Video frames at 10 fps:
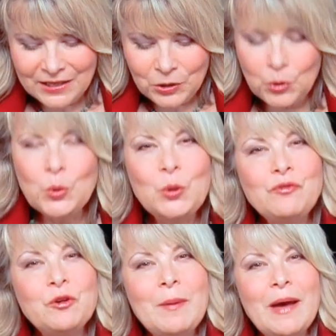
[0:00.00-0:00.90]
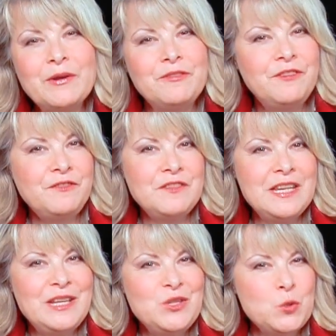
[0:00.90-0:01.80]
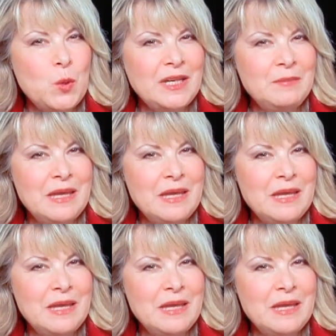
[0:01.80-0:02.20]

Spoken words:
it cool for about 15, 20